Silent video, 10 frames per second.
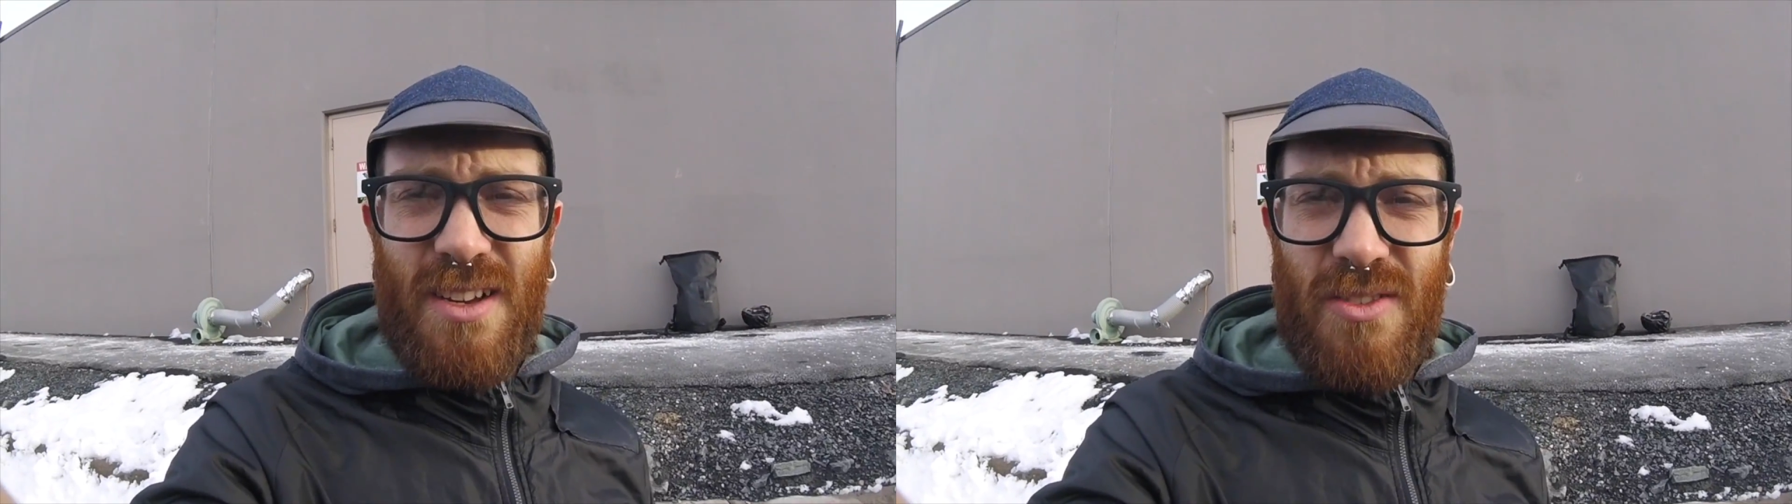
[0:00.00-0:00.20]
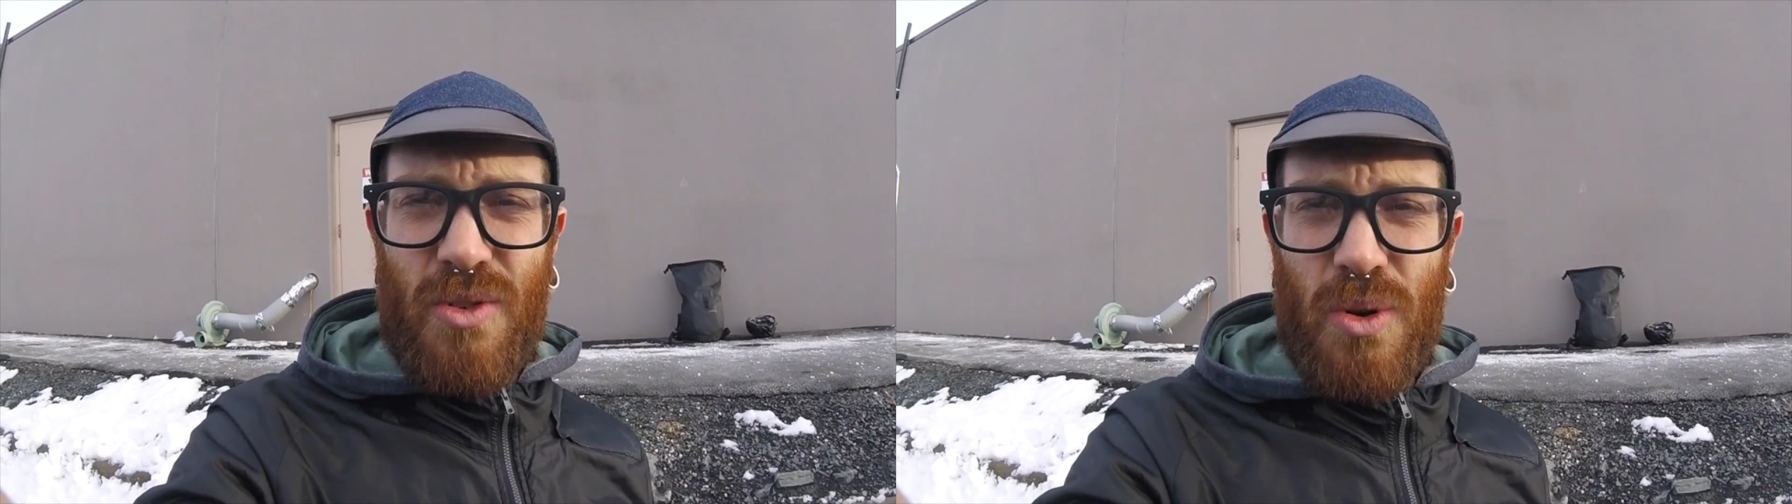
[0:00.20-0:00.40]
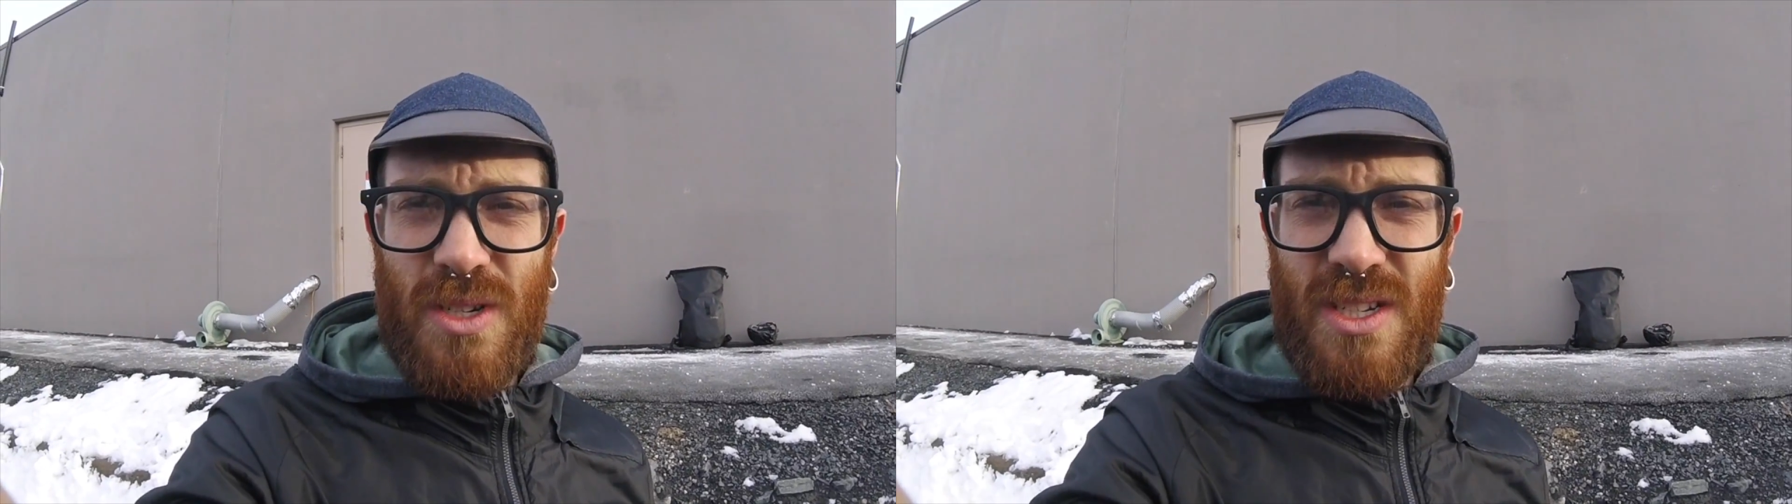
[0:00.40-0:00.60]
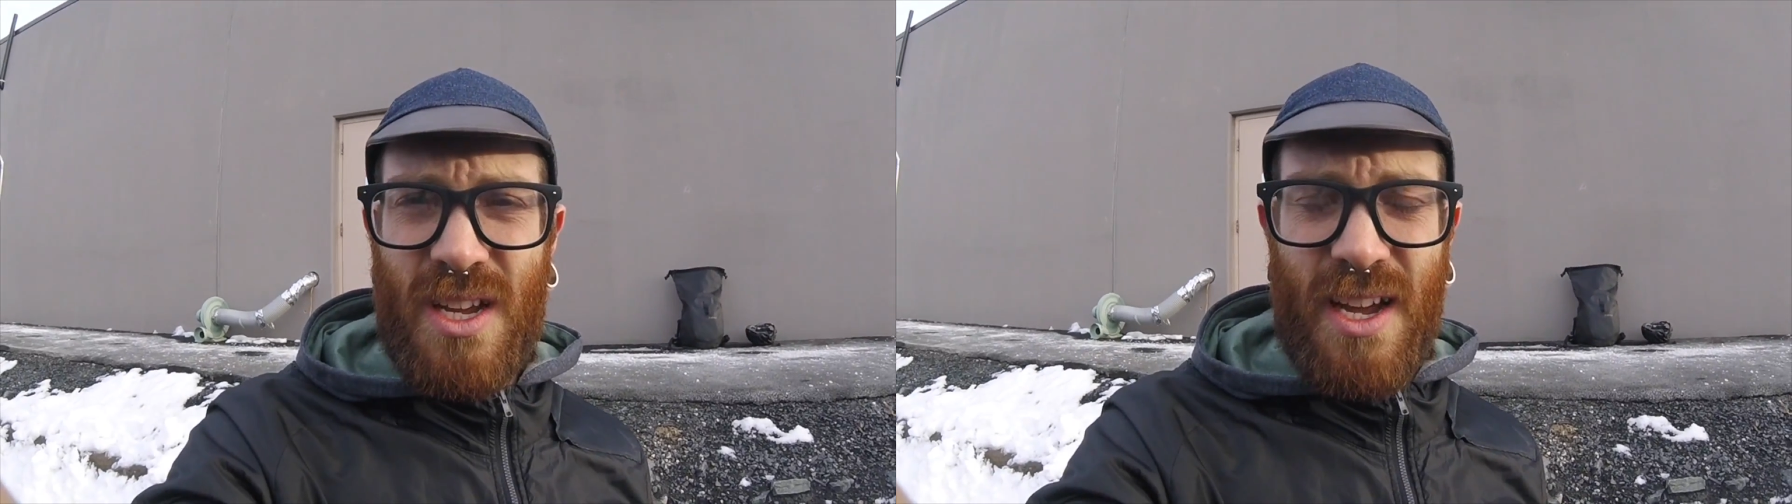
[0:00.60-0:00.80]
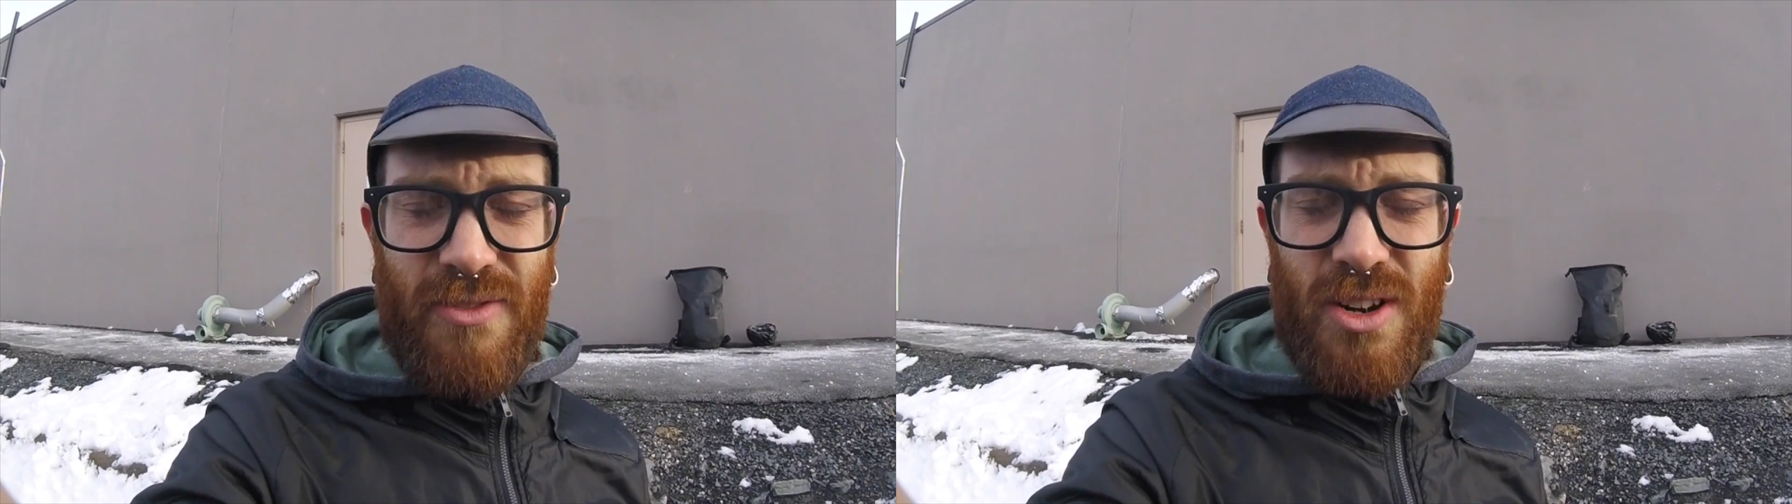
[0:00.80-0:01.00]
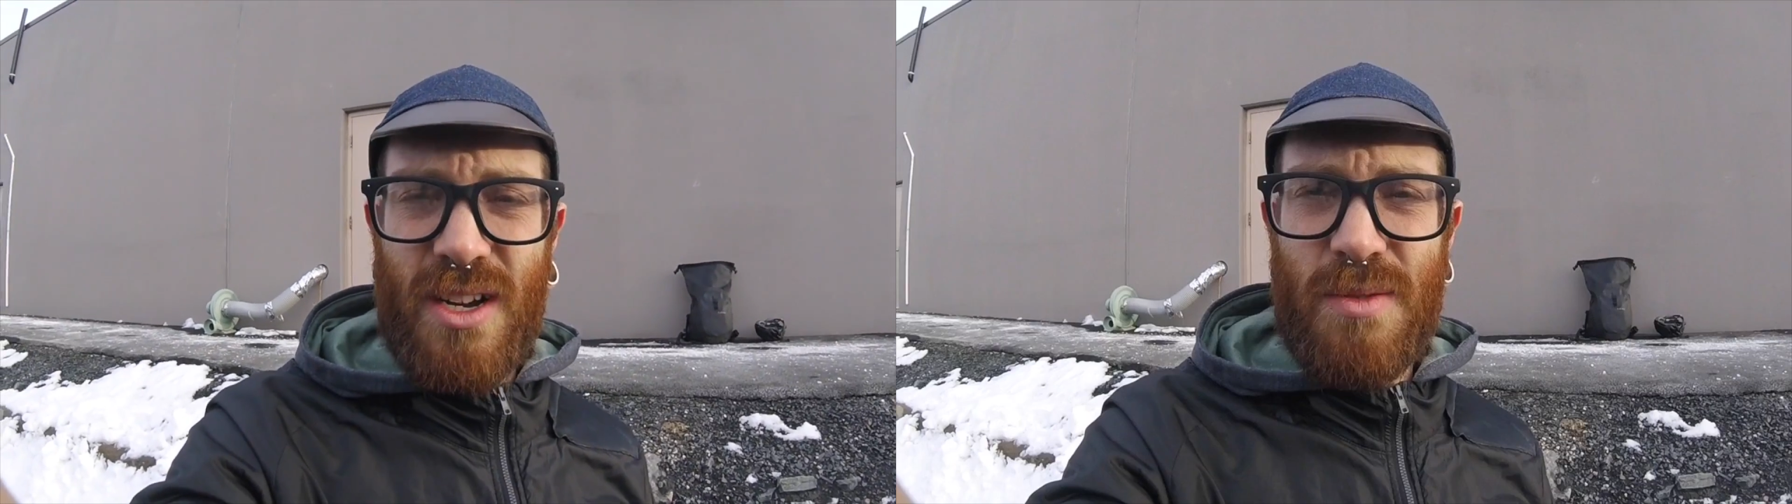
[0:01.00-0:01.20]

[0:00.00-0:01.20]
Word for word: of course, I forgot